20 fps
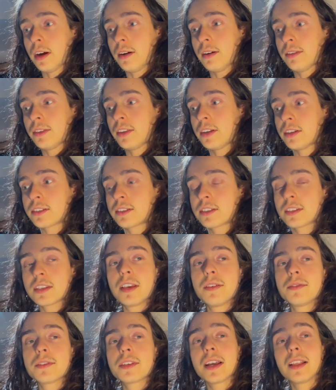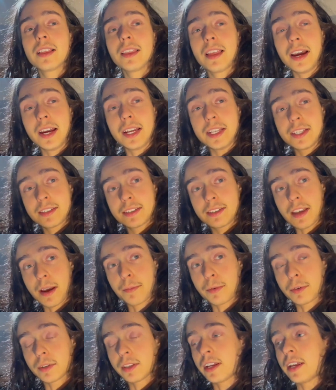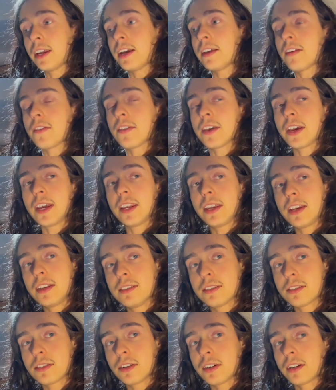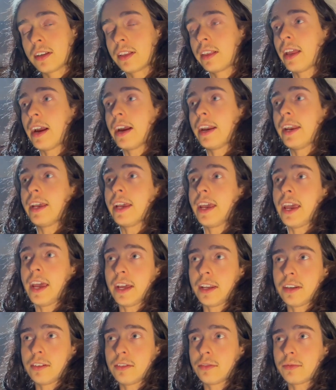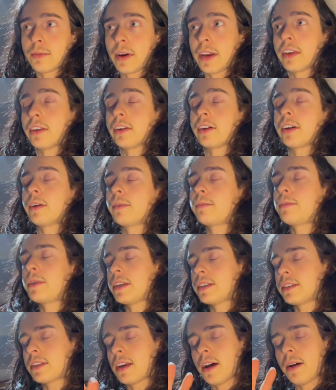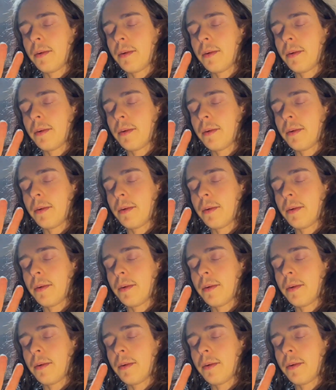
the sleeves get lined separately and then they get inserted lining and regular piece.